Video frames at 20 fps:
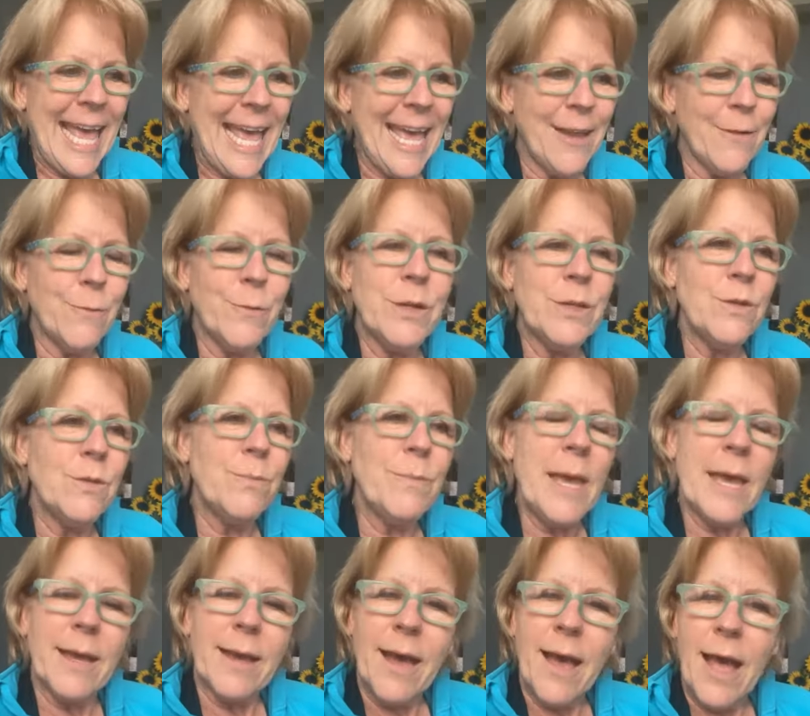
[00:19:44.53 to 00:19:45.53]
And when you
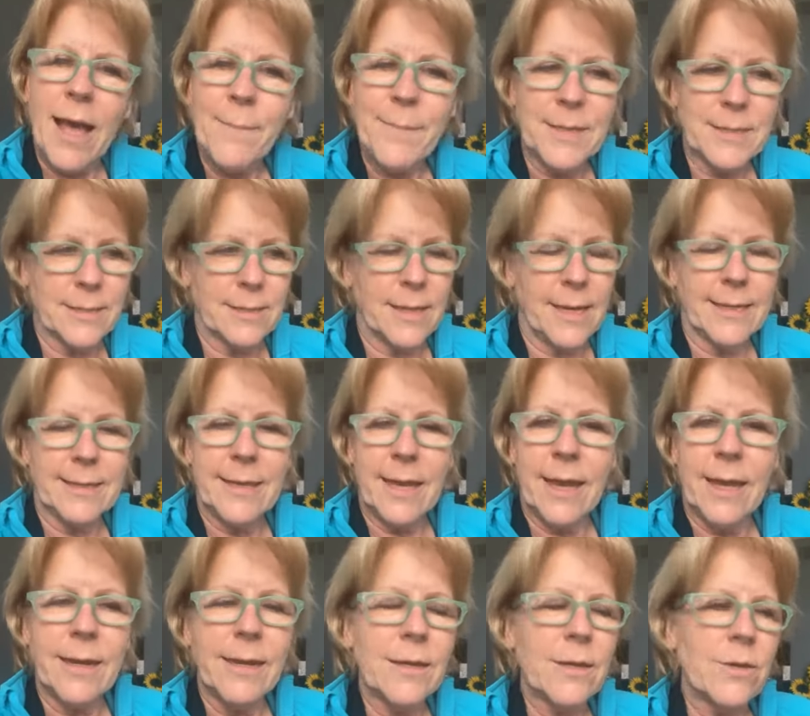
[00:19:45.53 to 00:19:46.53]
make comments like
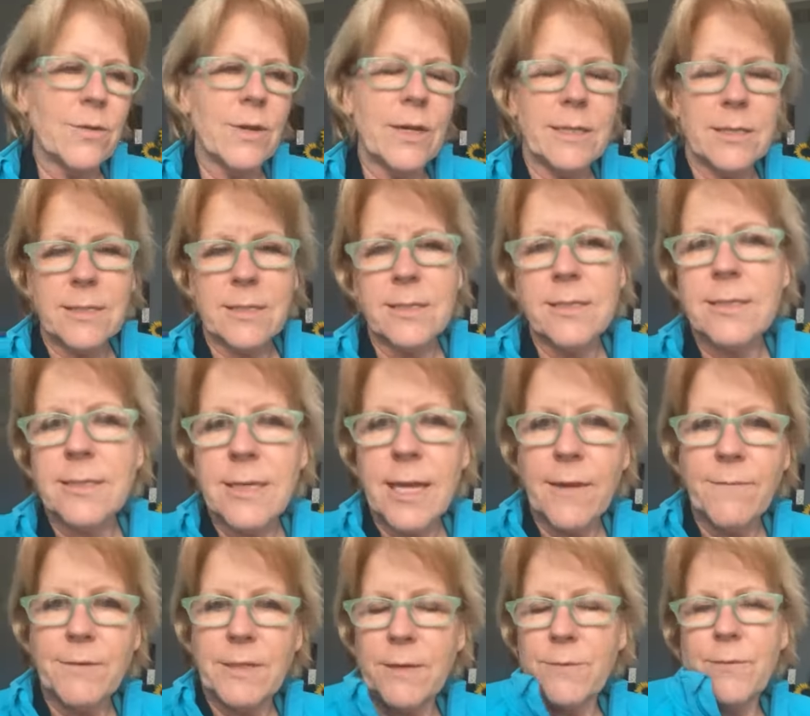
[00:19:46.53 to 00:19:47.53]
that, it creates just
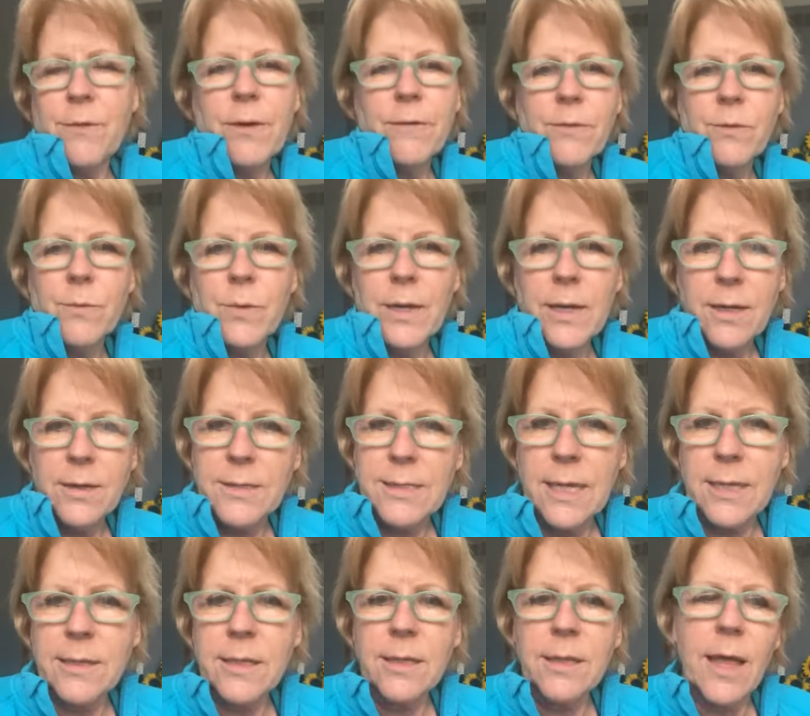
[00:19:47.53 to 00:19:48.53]
safety for everyone else
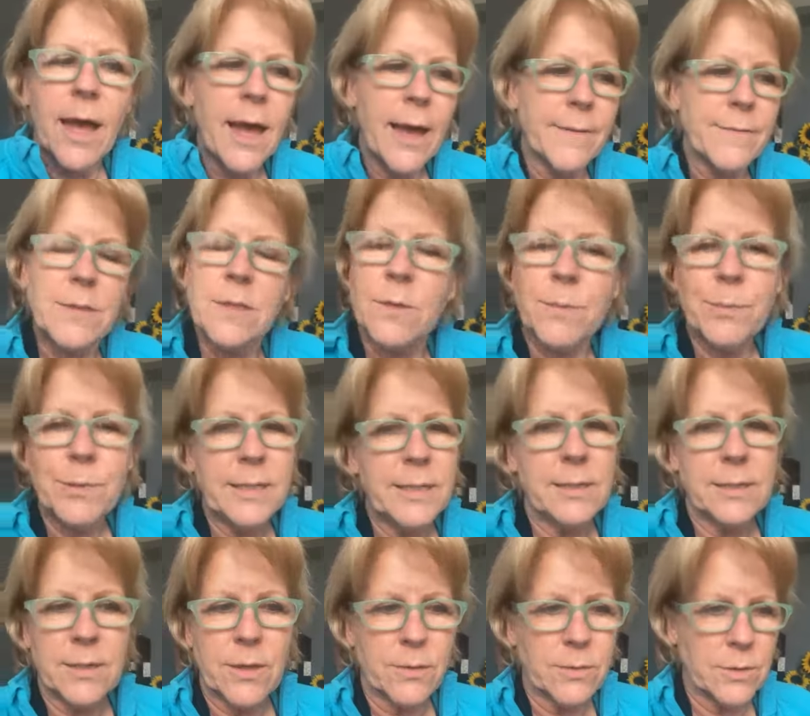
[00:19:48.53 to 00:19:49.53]
on the live. So
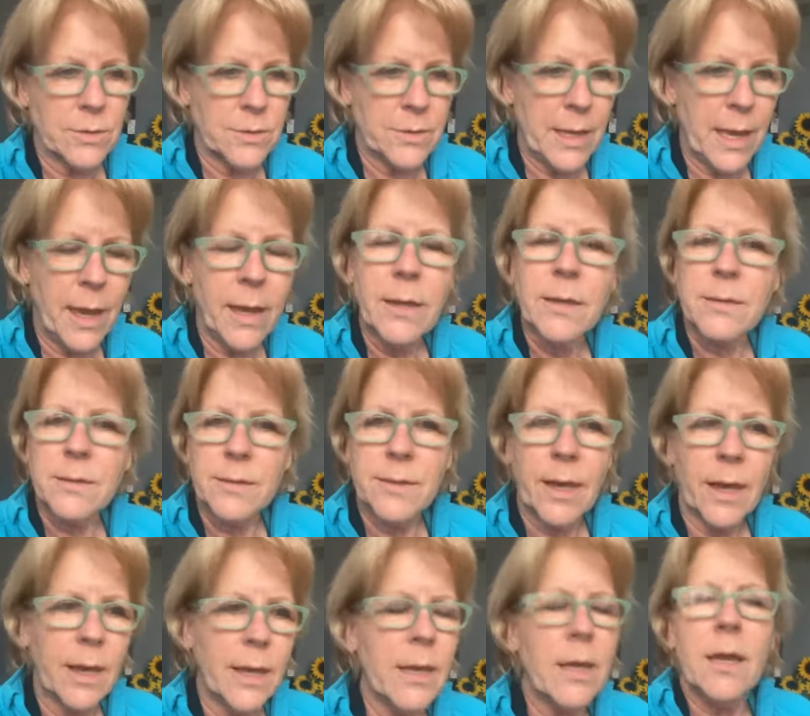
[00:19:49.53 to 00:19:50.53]
please don't do that,
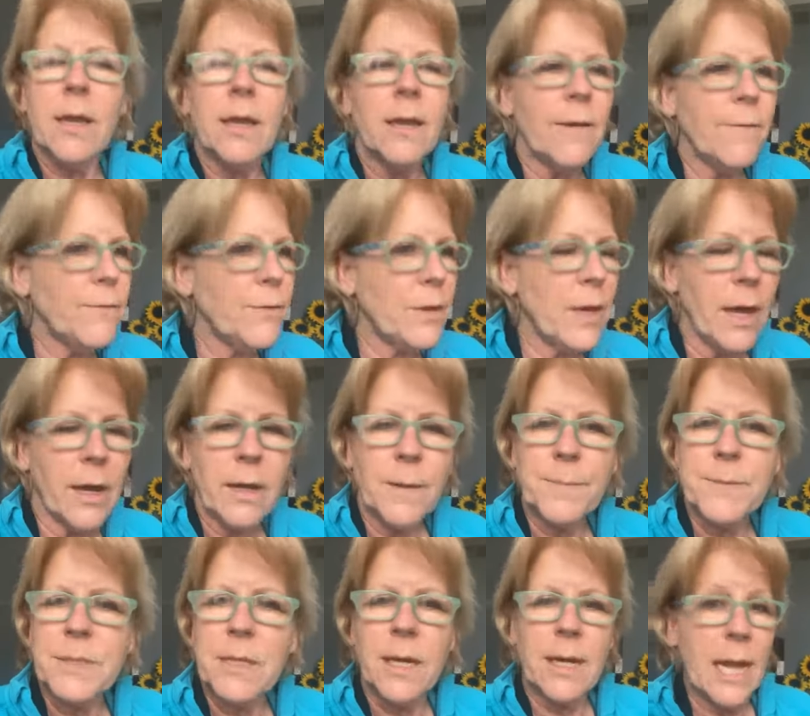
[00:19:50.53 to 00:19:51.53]
okay? If you got
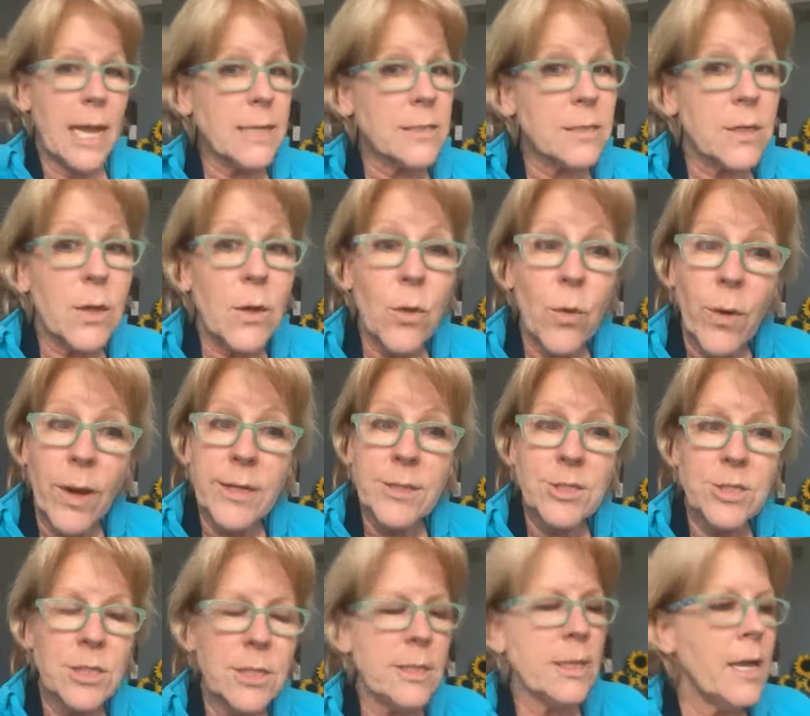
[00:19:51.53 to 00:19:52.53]
upset, ask a
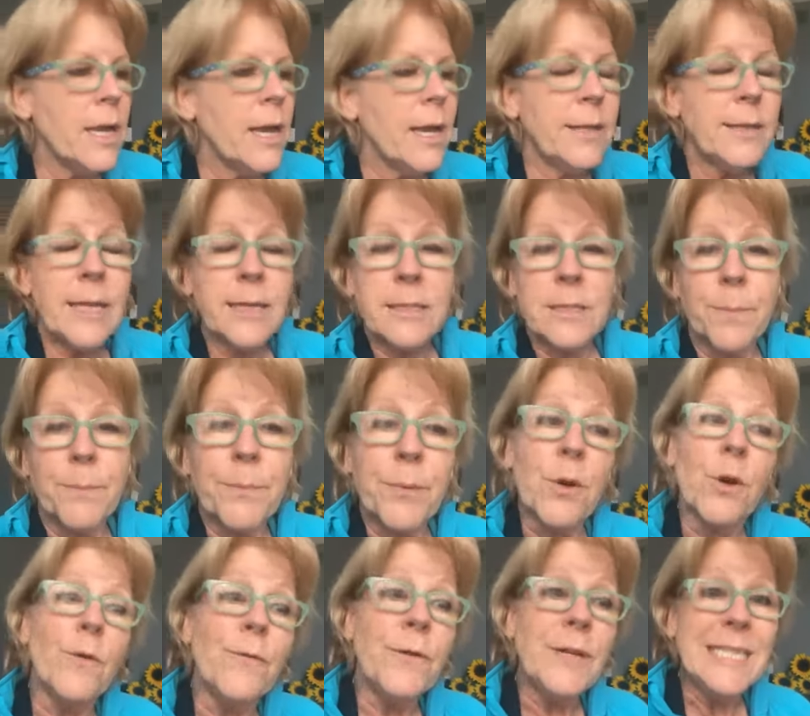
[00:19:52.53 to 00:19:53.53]
question. That's a
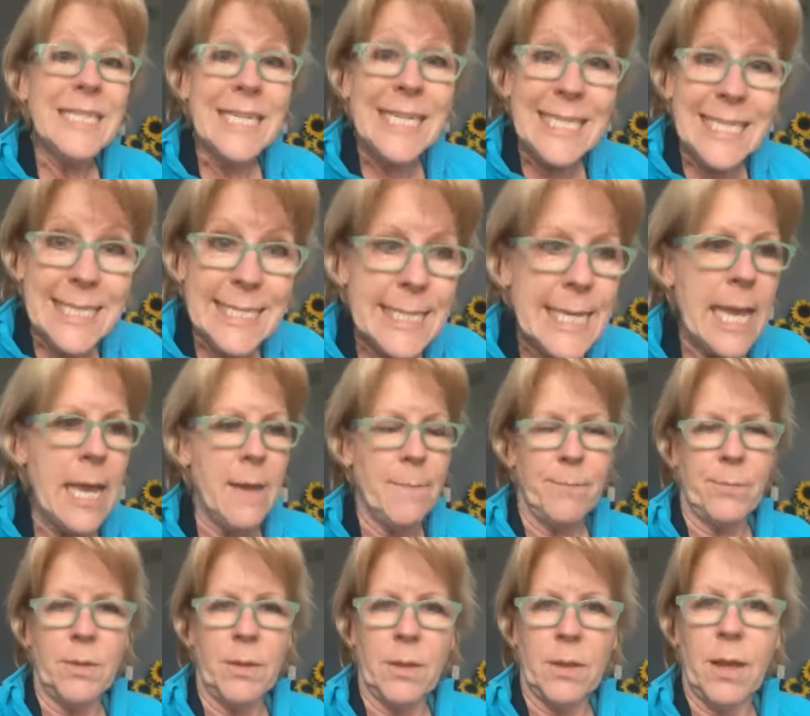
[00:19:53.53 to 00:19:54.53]
perfect
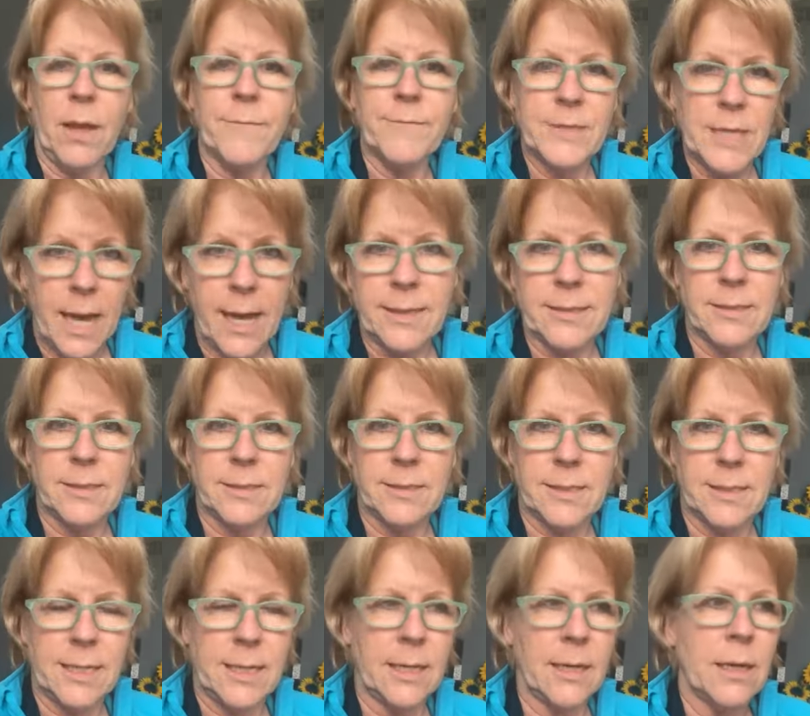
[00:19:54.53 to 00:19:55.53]
example of
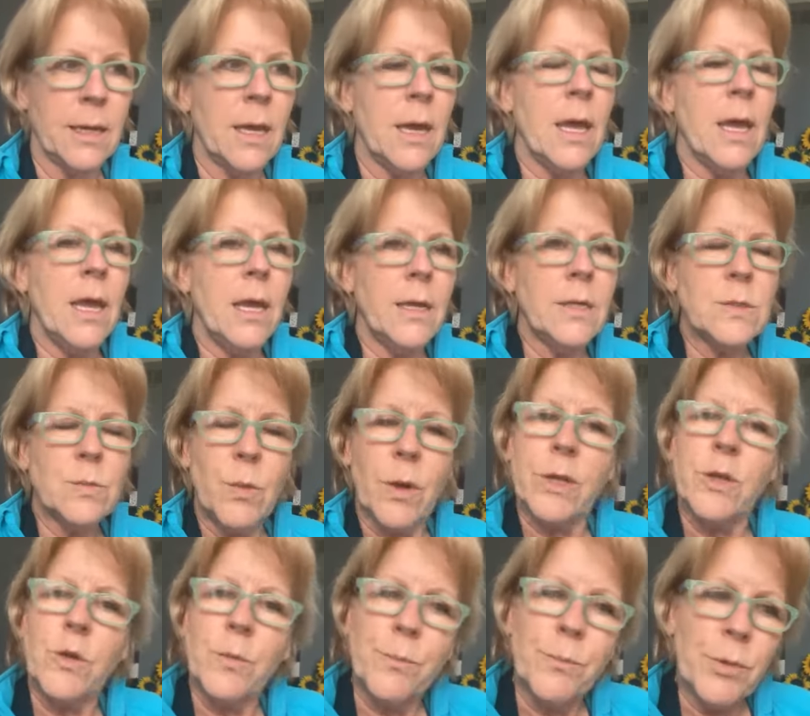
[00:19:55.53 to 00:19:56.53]
toxicity, is
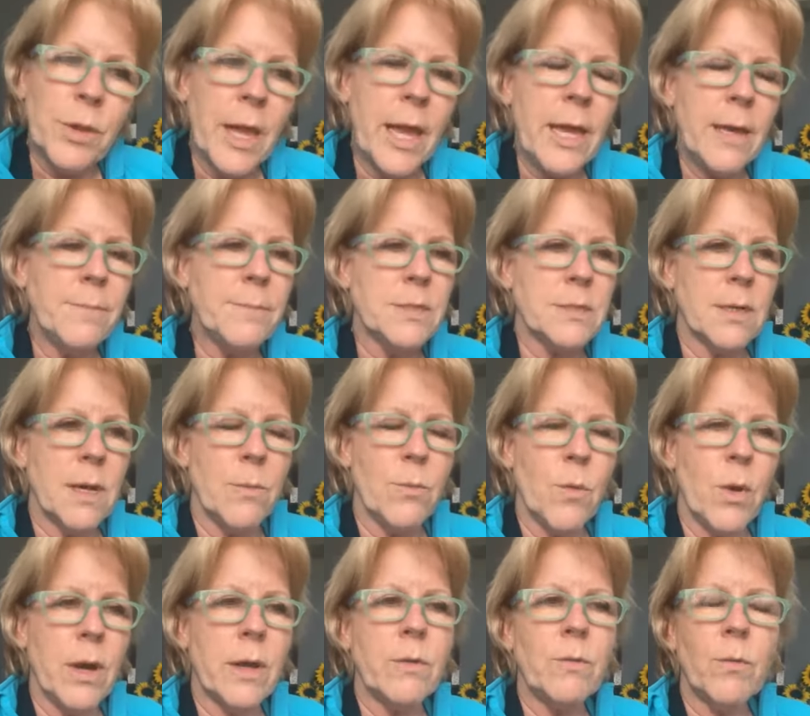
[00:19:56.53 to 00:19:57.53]
when you blame
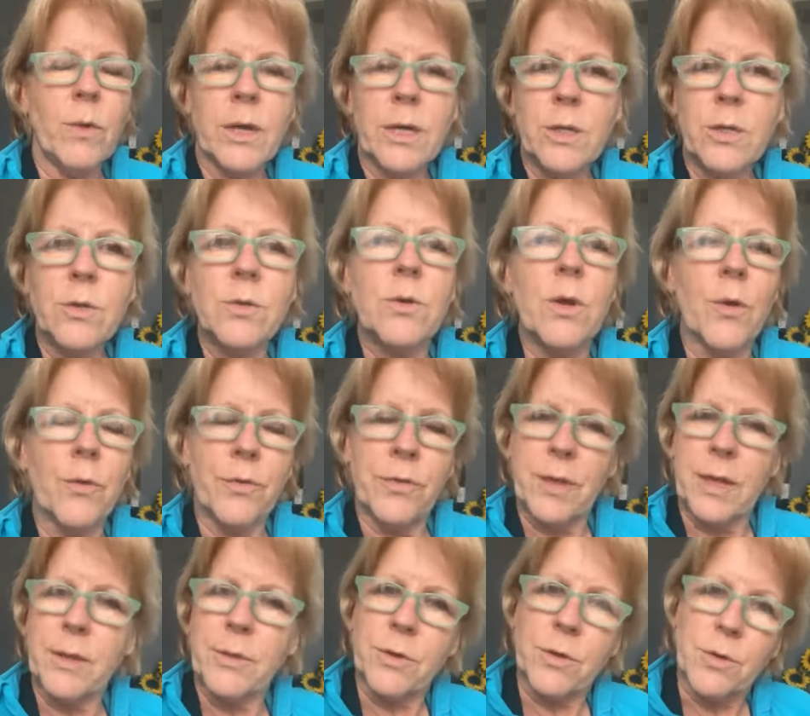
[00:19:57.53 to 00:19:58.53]
someone when you don't
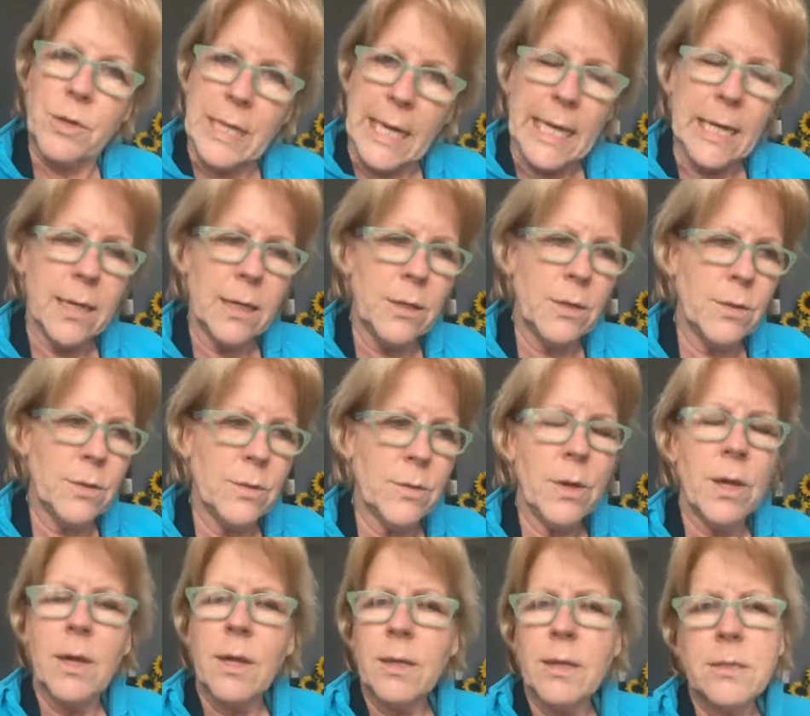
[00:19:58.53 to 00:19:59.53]
think they're getting
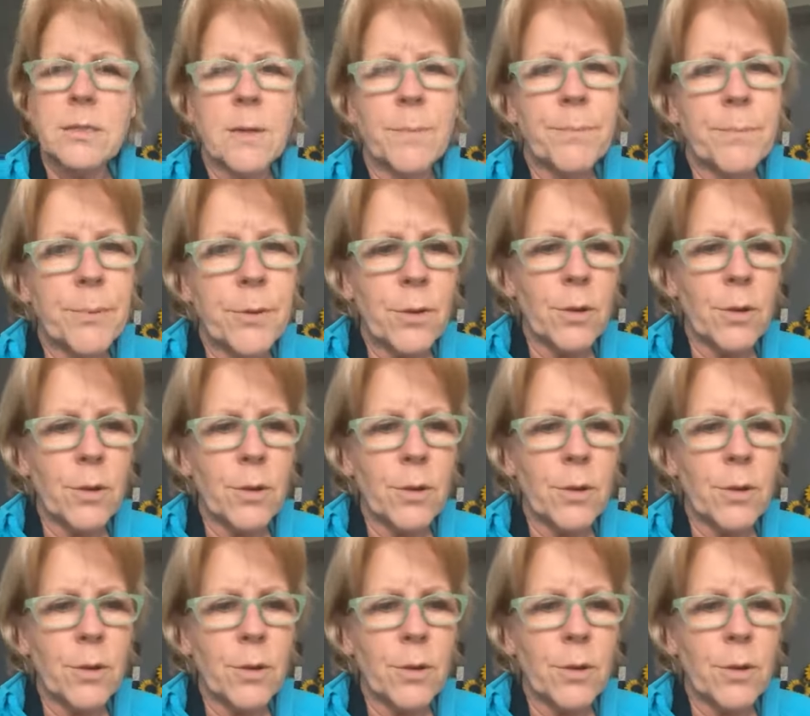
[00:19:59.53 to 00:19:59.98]
you. It's a